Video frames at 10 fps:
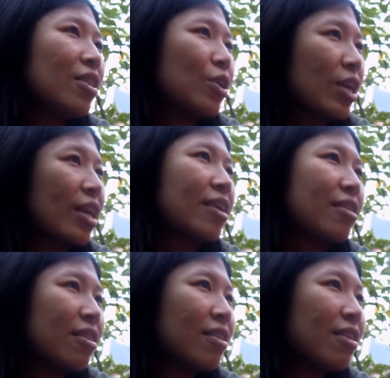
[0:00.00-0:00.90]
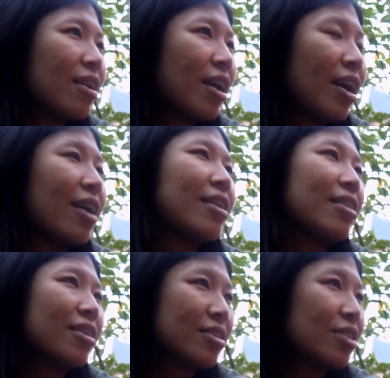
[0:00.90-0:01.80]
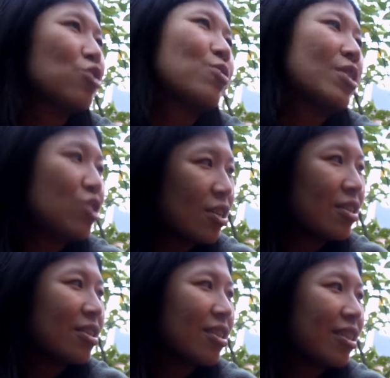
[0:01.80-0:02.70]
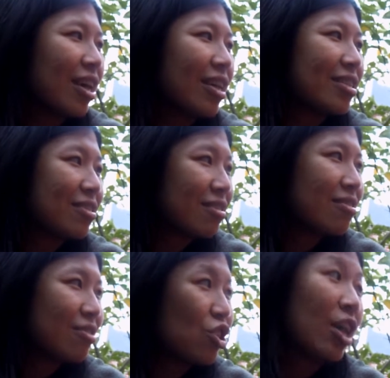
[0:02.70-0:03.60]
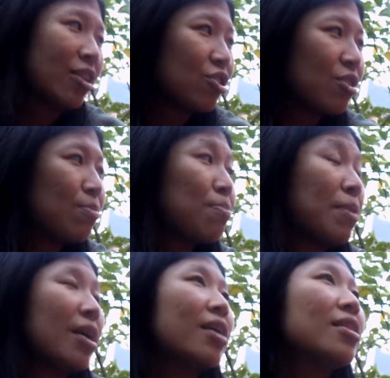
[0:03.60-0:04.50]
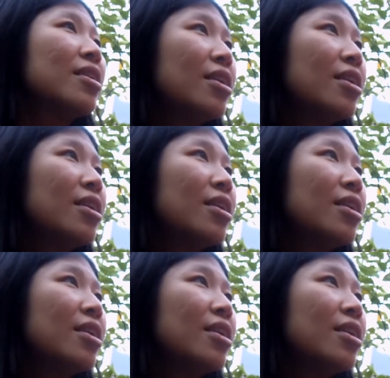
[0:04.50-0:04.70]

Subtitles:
looking at a situation that's challenging, but